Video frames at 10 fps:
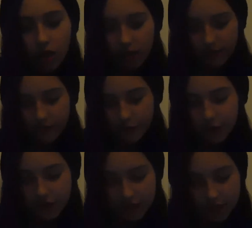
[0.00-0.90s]
The
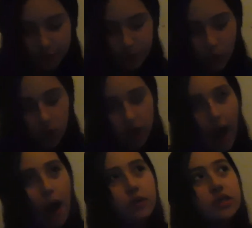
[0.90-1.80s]
first sport
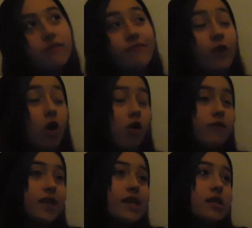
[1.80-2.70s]
I was
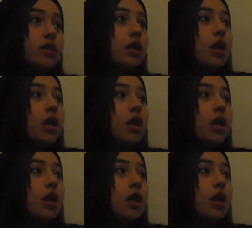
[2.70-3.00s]
involved in